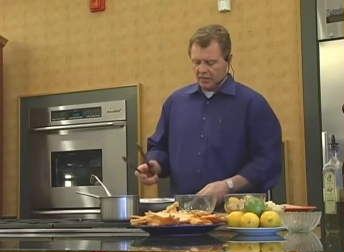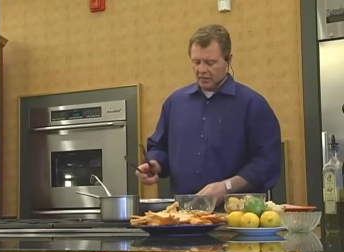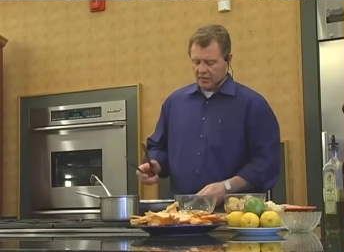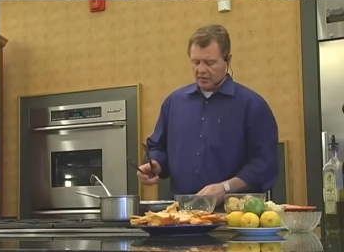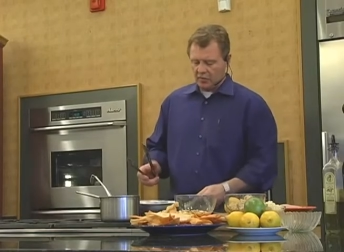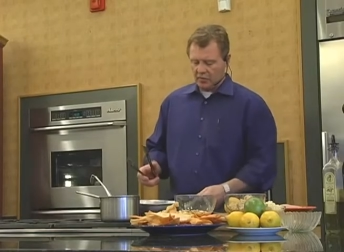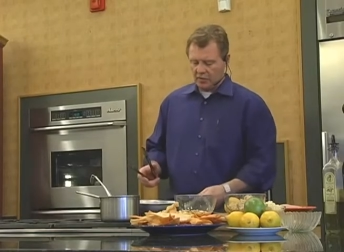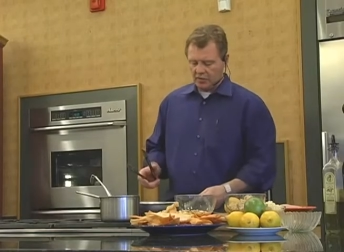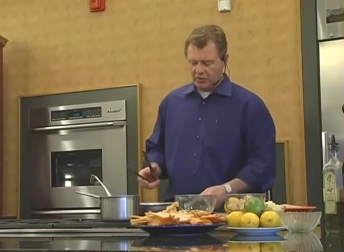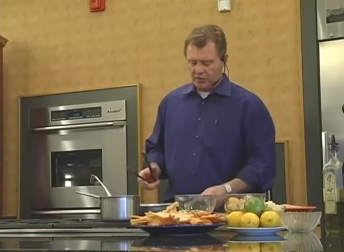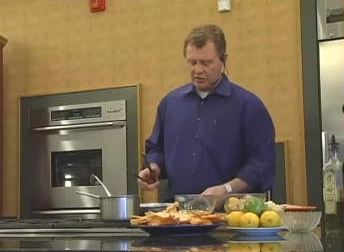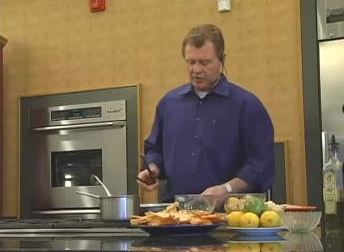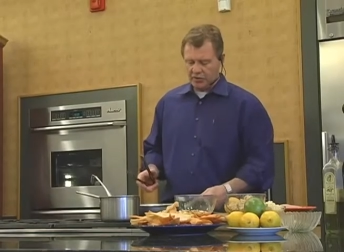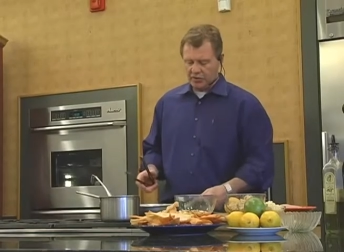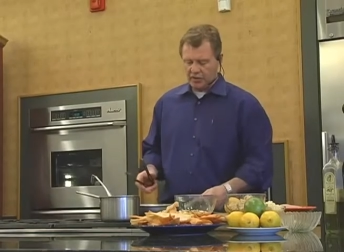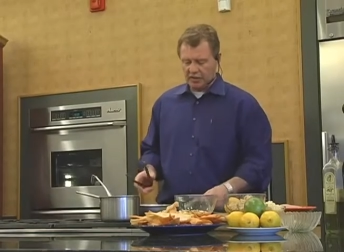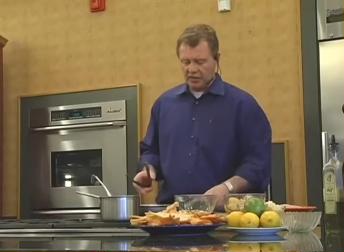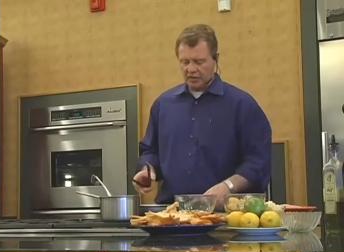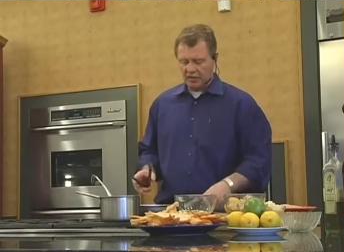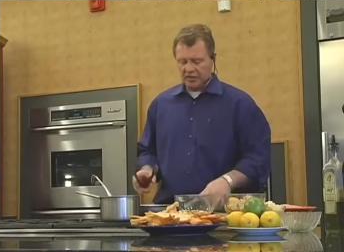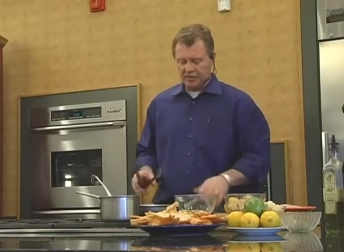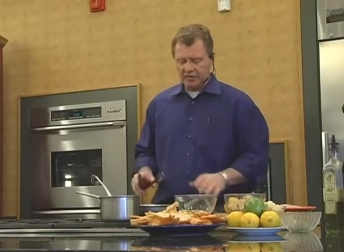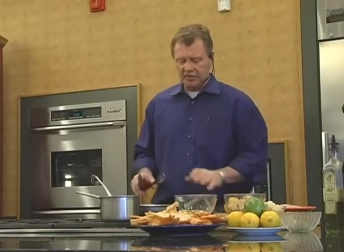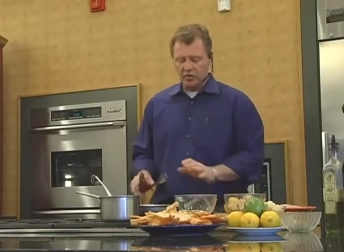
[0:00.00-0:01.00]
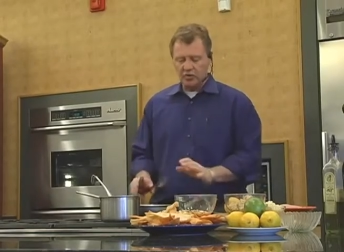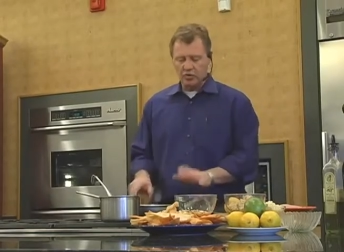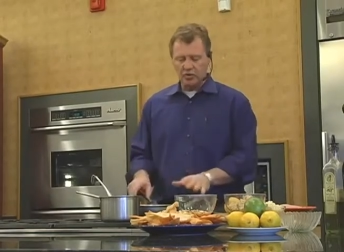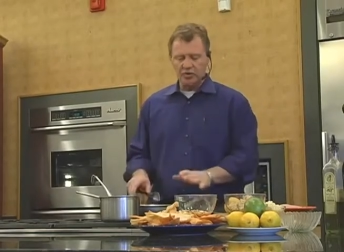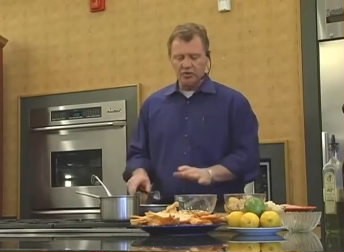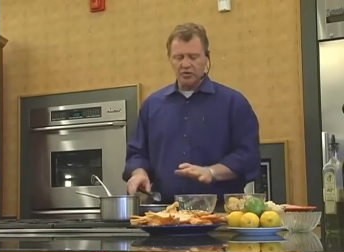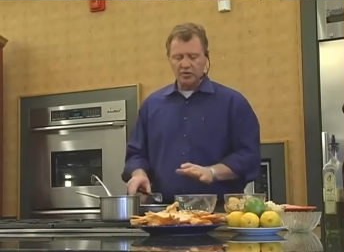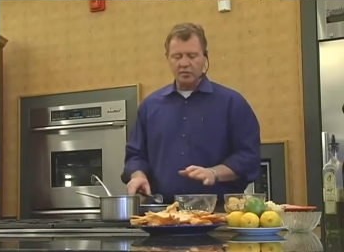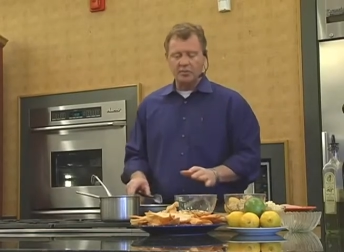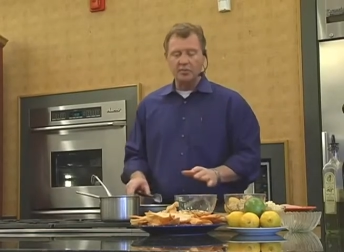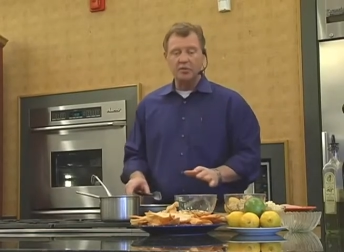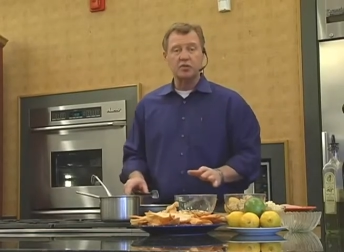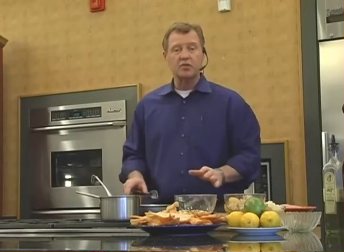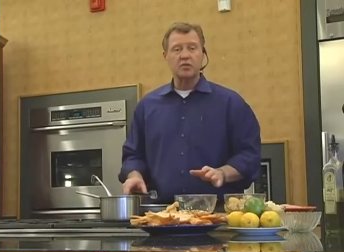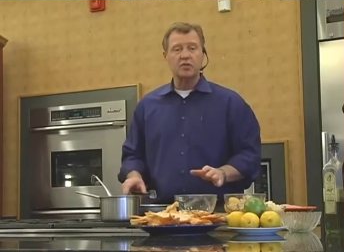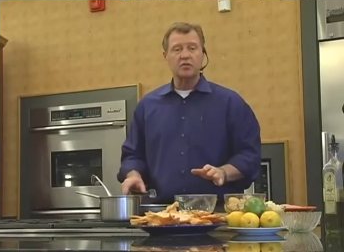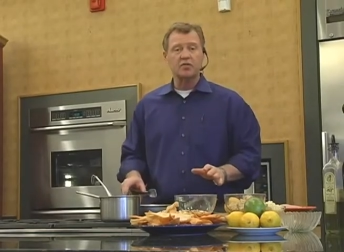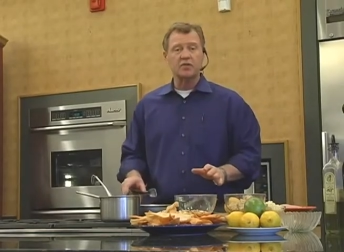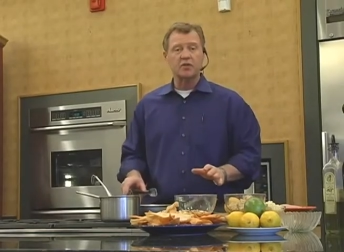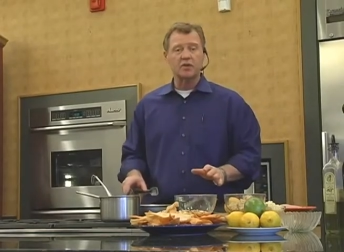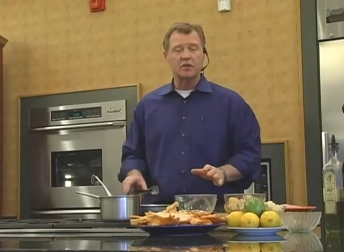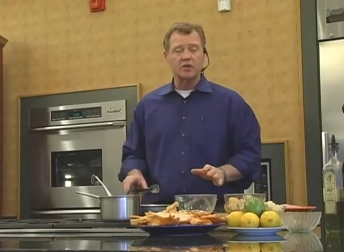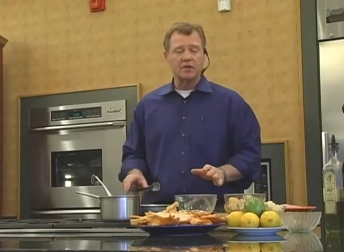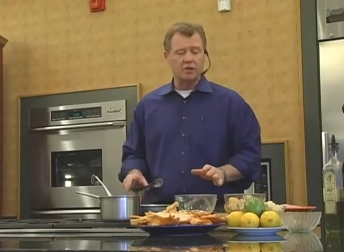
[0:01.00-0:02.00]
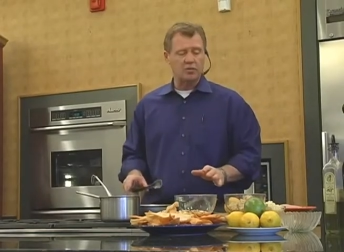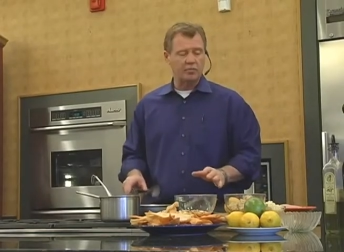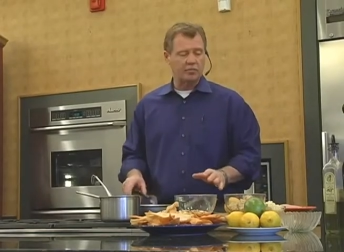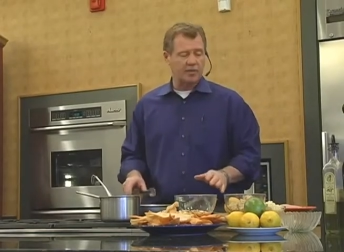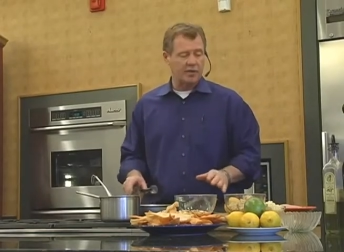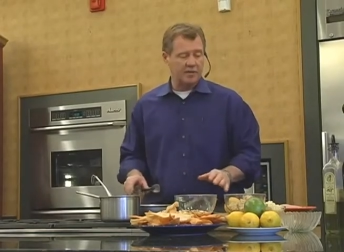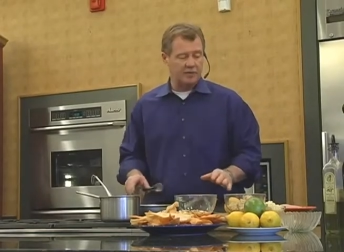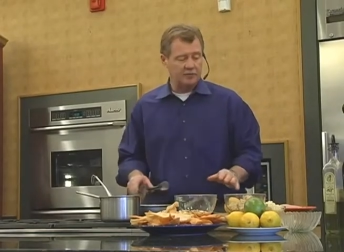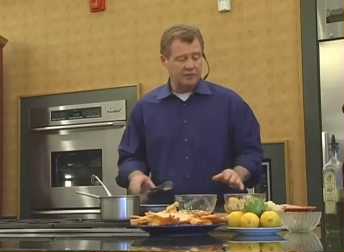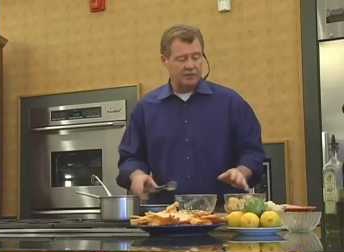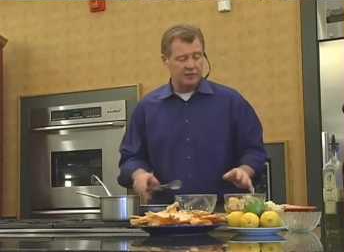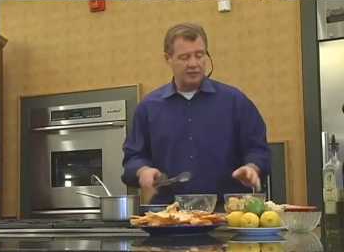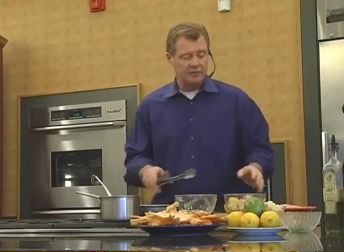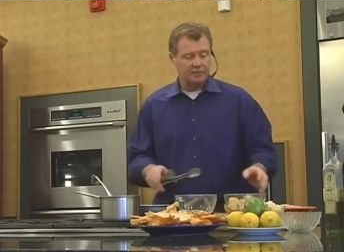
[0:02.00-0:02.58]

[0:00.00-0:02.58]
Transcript: And we're just going to let those simmer just for a little bit.